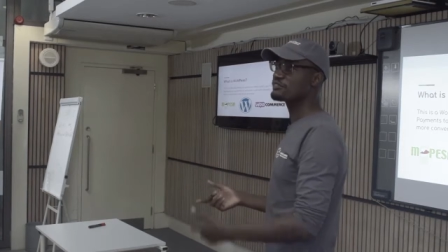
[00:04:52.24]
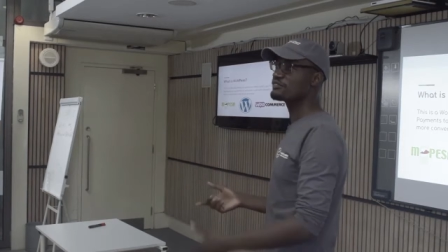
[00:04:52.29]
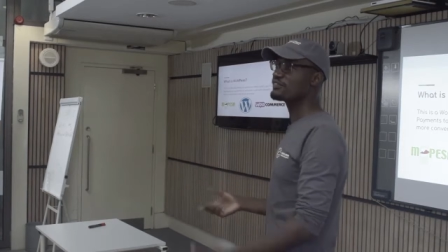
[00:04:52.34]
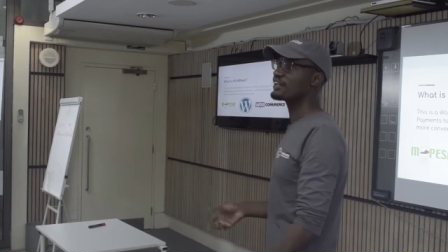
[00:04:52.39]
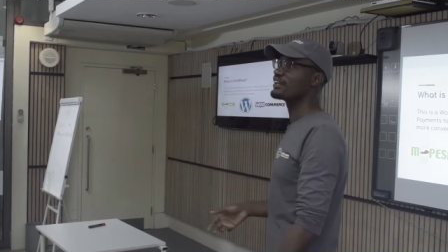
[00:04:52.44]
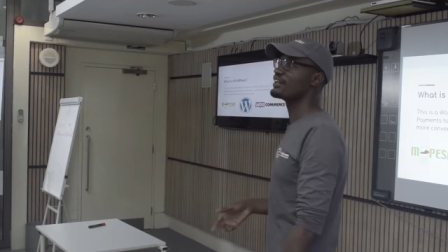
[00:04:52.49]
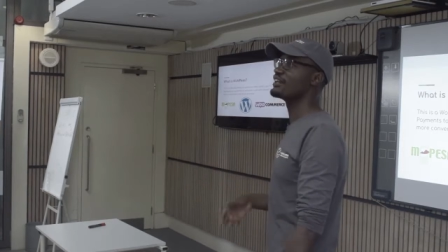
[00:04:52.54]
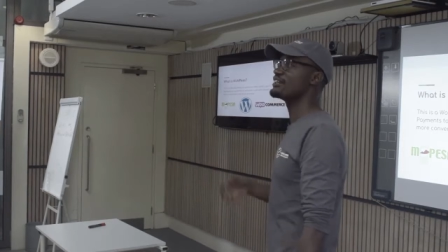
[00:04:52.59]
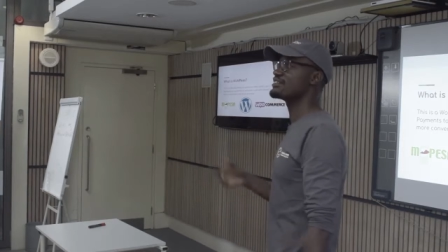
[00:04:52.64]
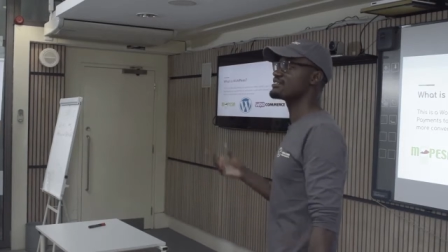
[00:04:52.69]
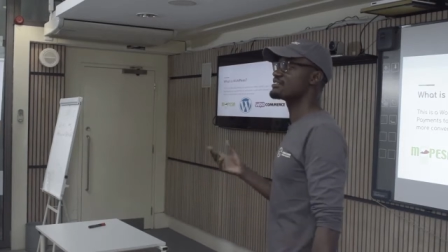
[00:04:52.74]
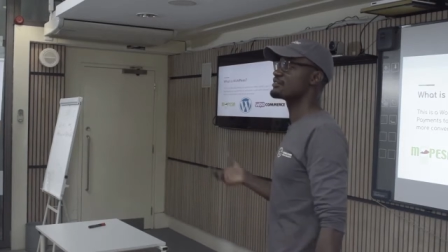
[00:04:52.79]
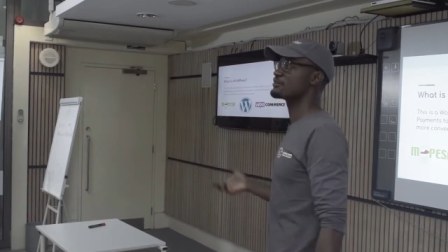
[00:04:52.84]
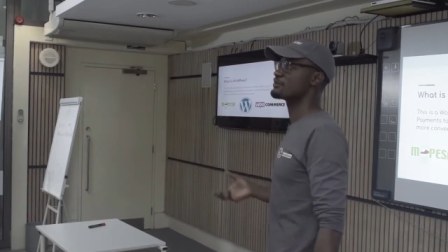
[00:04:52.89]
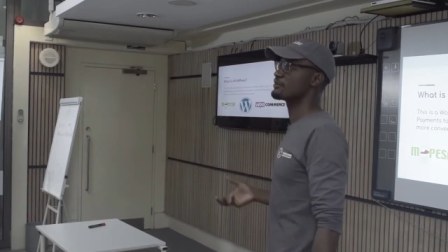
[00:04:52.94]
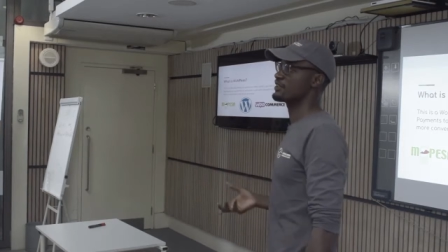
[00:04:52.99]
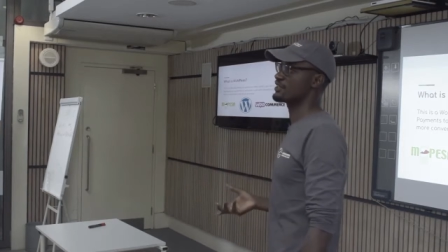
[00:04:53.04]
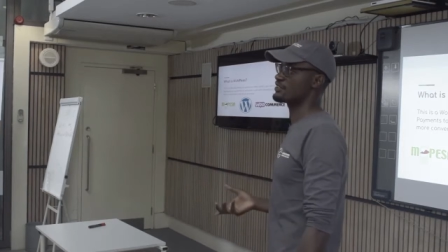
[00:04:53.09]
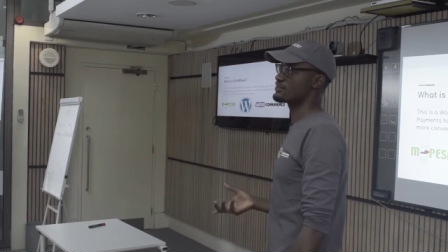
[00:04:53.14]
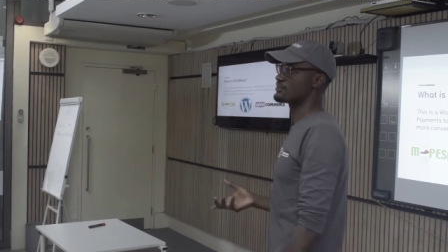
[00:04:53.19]
fee and listen
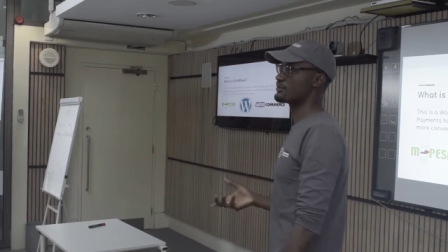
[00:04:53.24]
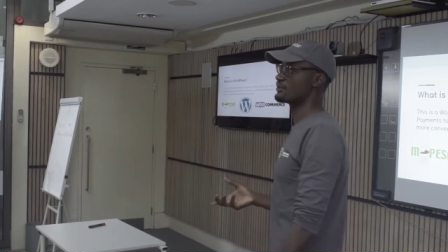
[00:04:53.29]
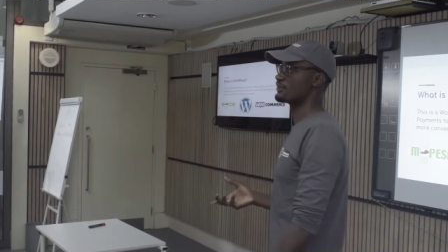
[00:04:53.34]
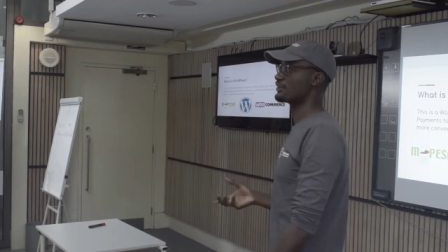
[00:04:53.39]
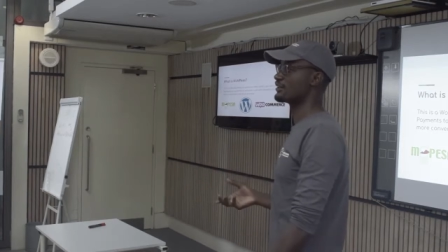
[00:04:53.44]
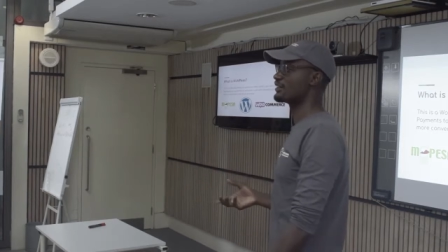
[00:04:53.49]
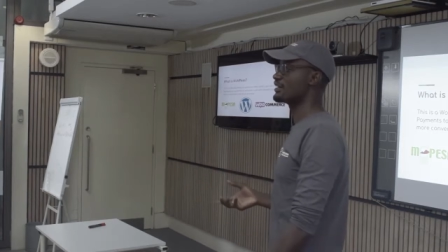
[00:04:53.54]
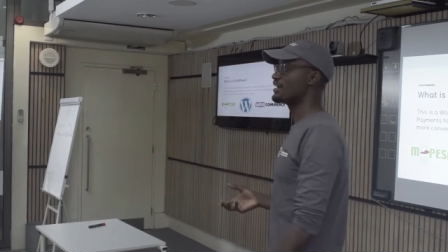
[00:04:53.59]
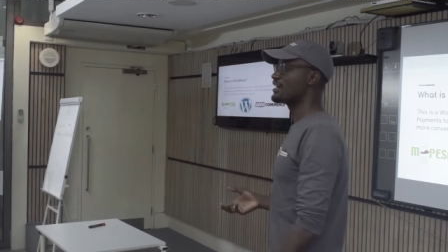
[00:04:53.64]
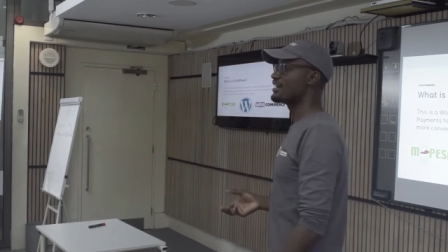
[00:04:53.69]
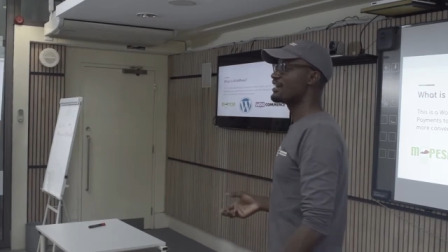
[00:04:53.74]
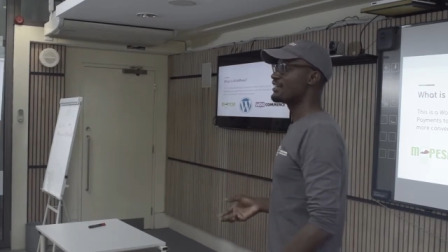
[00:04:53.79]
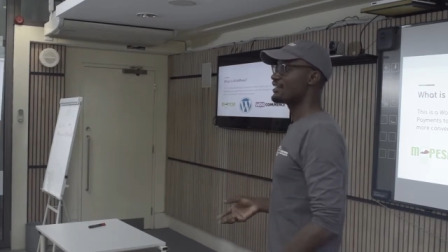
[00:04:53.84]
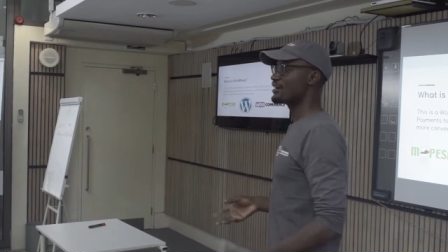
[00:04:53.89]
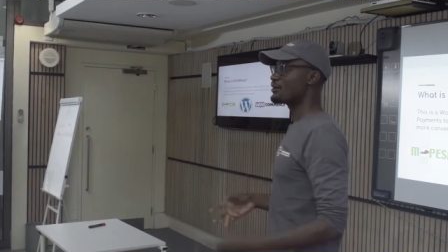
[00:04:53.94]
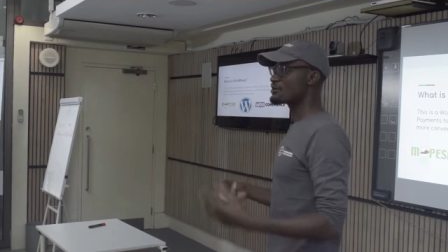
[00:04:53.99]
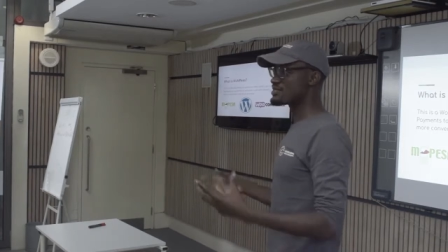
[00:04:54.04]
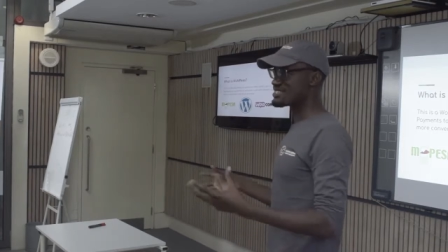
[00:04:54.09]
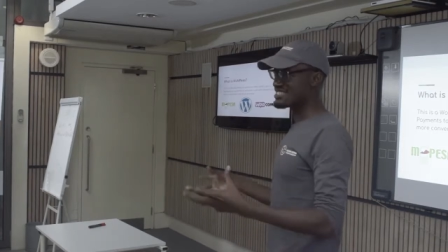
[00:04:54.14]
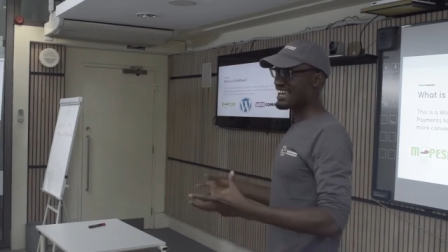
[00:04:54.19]
to the song. That
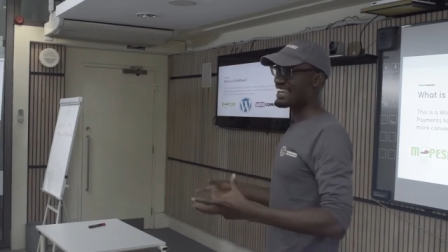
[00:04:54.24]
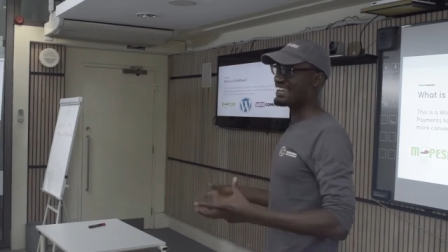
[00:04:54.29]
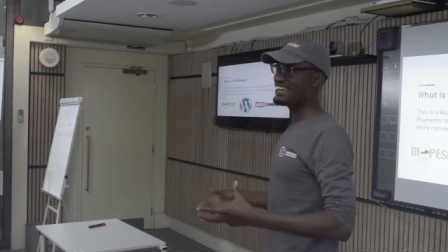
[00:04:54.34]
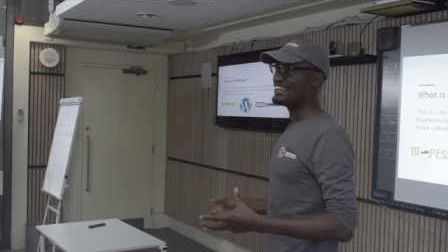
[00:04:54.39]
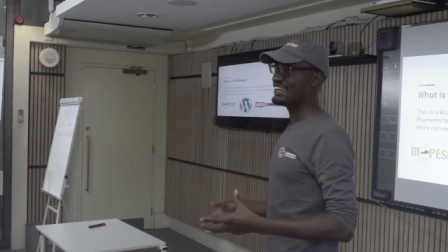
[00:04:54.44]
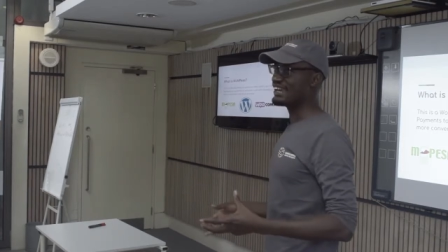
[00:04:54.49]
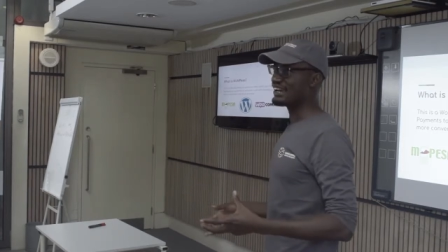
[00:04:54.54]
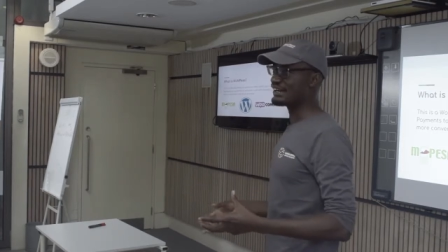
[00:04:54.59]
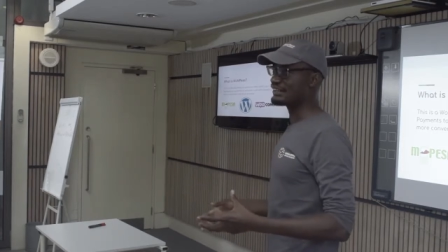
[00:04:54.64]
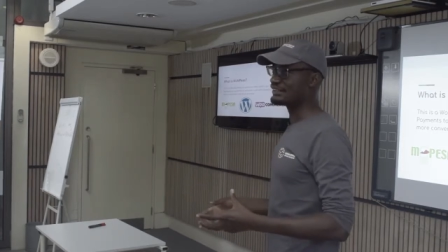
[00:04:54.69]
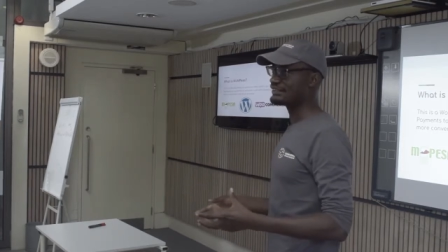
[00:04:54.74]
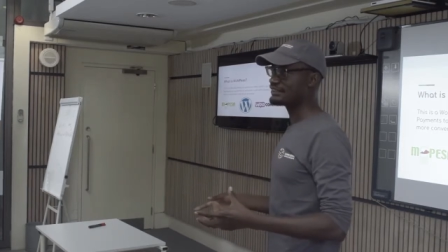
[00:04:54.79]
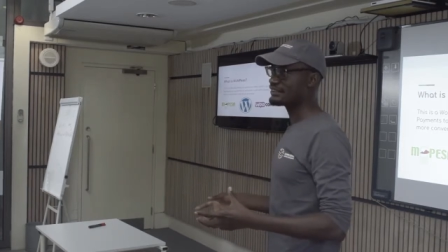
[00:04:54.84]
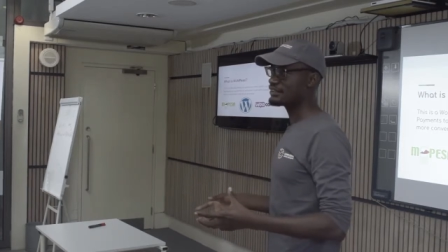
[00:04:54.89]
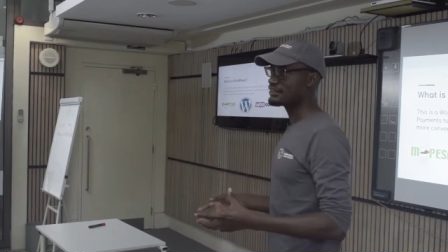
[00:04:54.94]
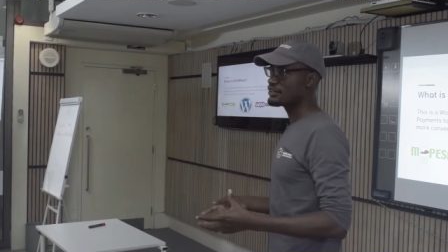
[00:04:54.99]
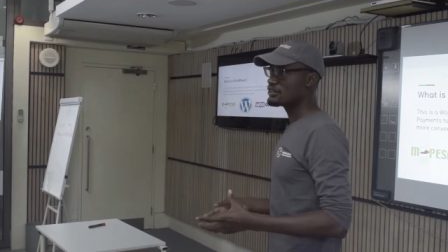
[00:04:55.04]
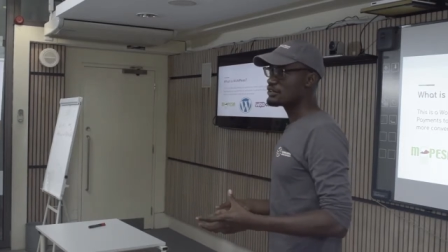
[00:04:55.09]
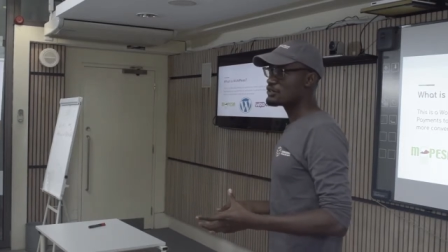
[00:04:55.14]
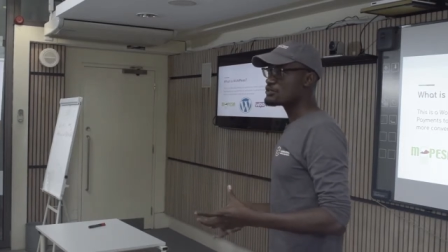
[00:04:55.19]
was the idea.
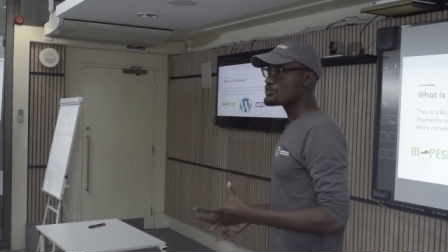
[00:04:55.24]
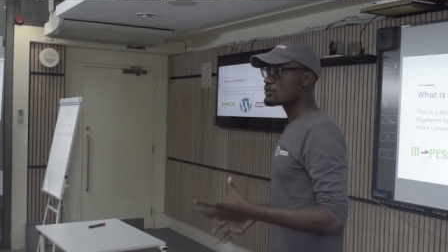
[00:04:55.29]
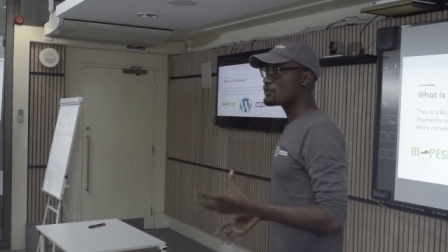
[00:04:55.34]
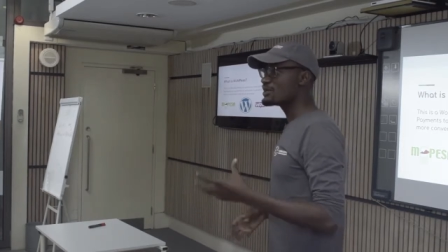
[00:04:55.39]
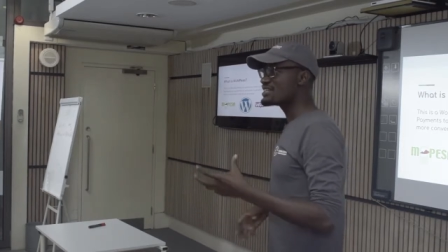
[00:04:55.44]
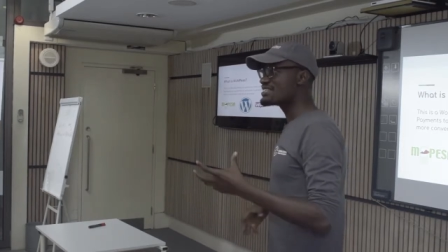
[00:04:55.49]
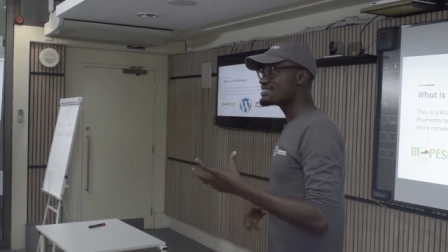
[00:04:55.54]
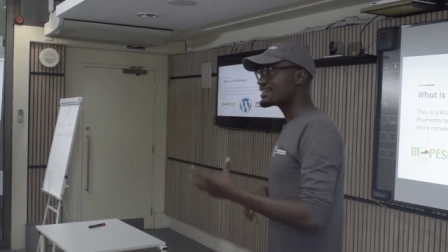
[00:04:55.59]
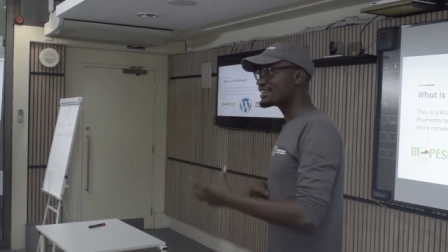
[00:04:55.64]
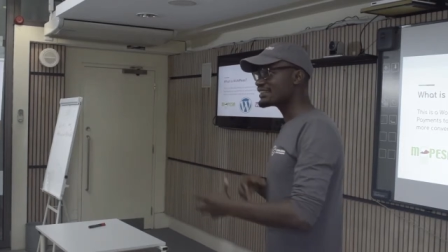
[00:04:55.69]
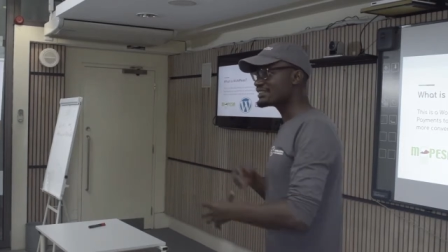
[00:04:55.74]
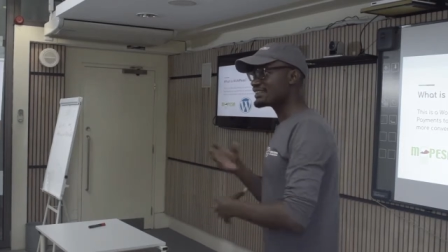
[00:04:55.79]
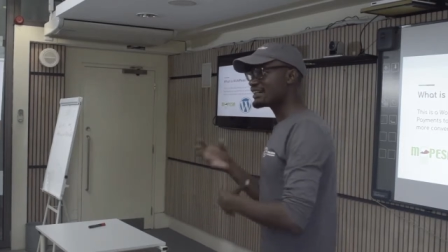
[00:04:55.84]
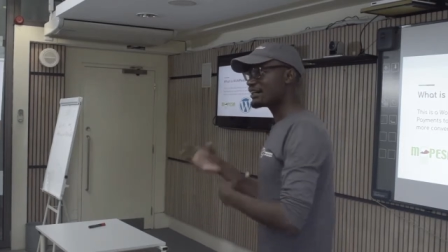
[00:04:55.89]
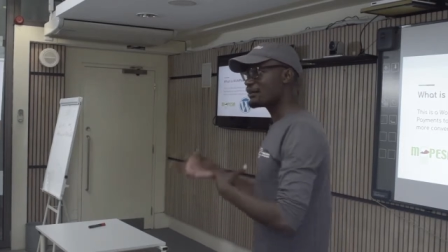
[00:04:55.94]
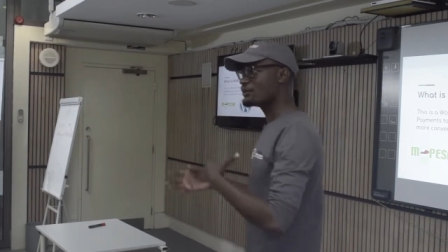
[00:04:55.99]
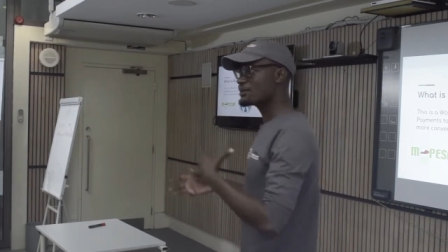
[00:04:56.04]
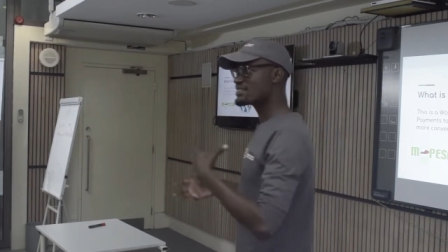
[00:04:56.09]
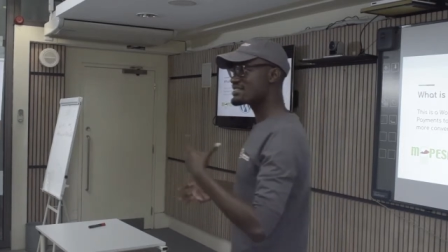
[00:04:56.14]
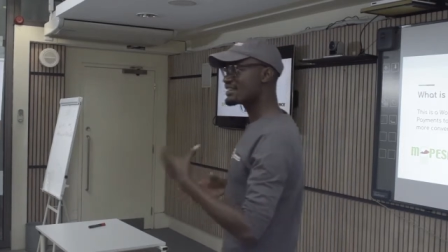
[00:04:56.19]
So we set, uh,
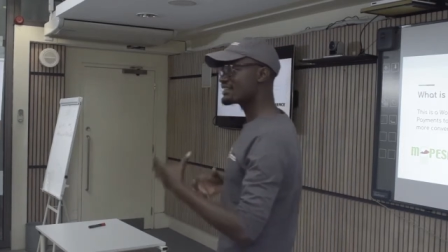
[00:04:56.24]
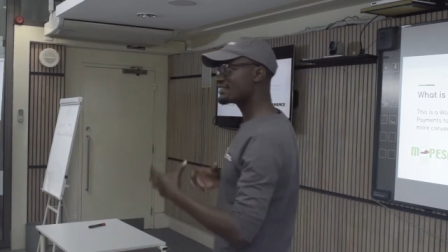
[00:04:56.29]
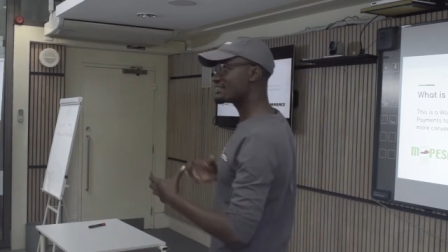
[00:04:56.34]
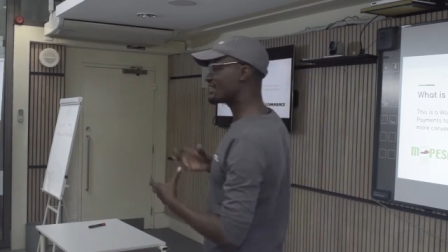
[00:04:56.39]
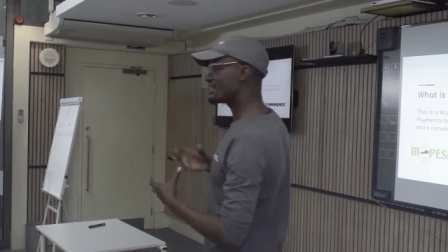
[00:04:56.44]
we set